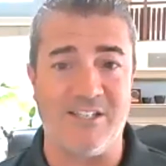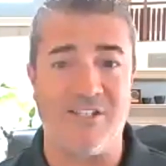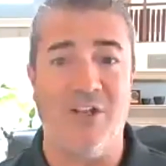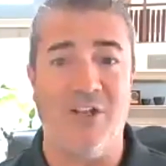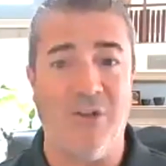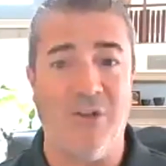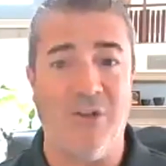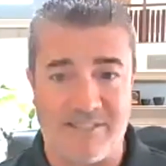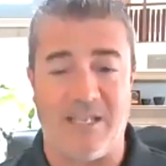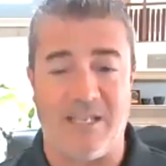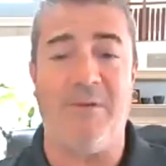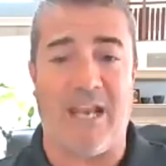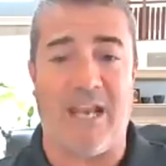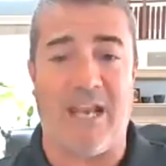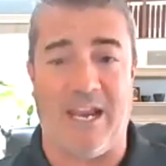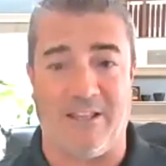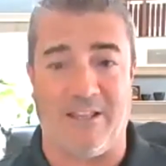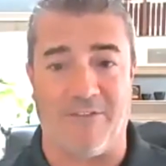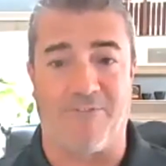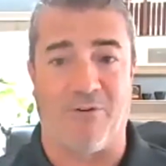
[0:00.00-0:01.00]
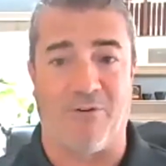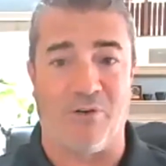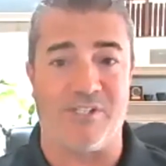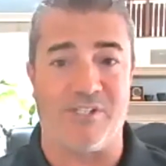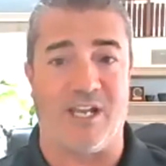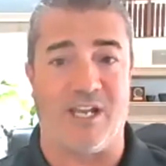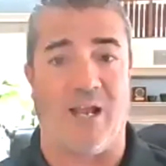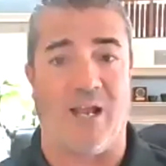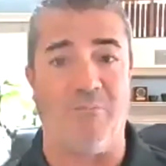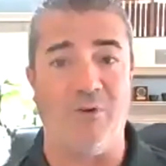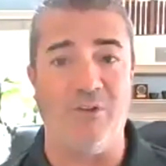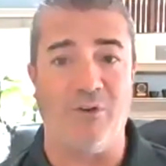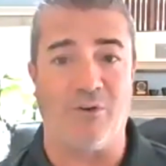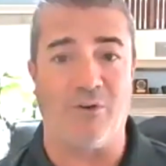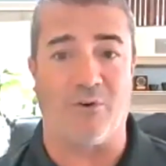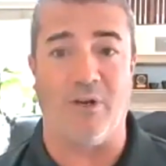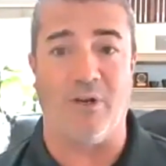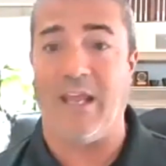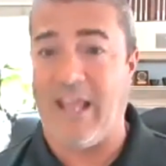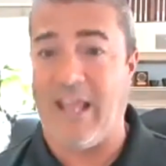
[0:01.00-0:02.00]
a little intimidating the first time. Wouldn't you
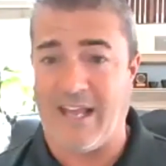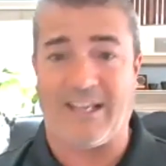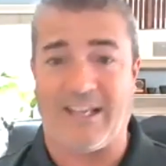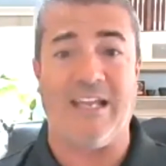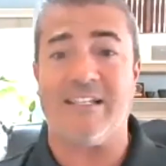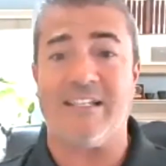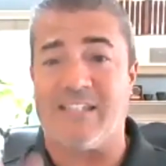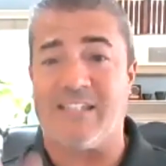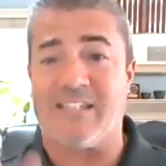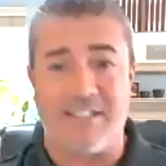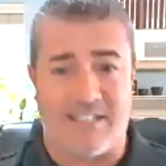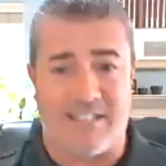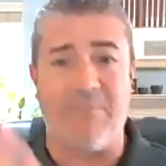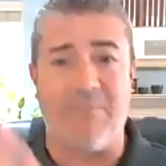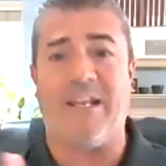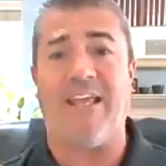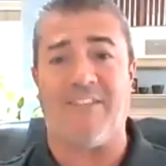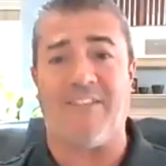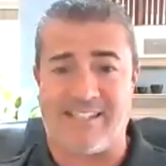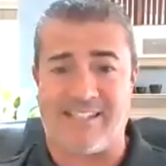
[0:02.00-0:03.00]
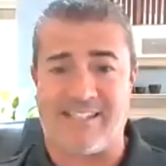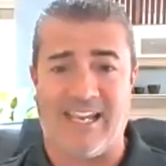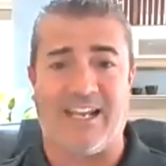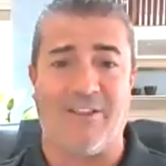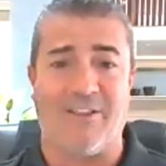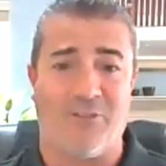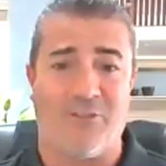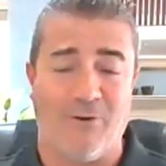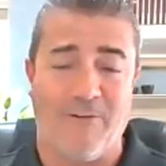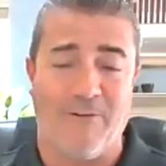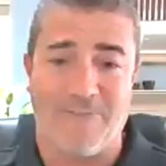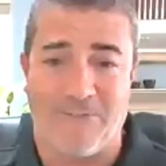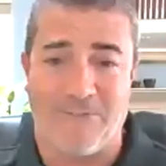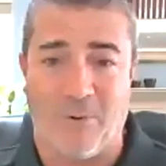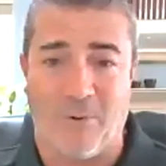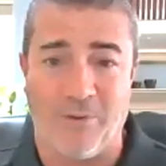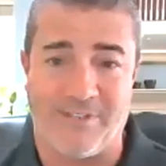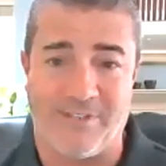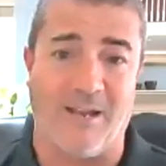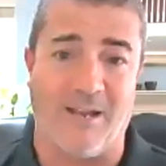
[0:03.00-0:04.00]
agree? Heck, it's intimidating the second, third, and
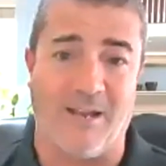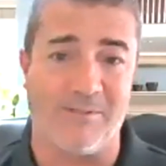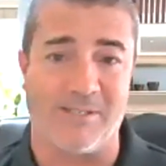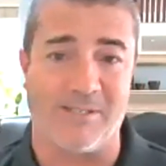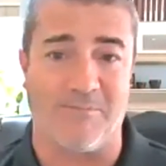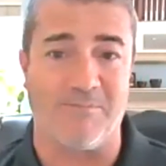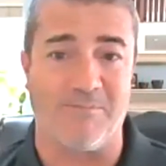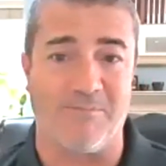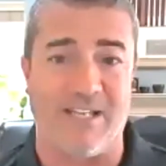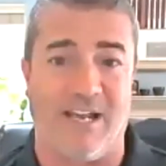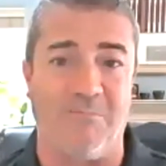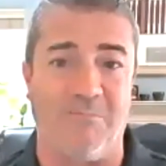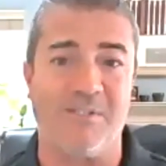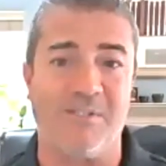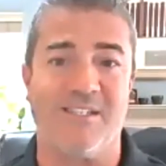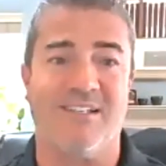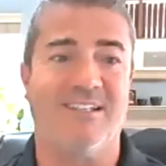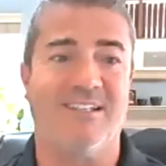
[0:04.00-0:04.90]
fourth time sometimes.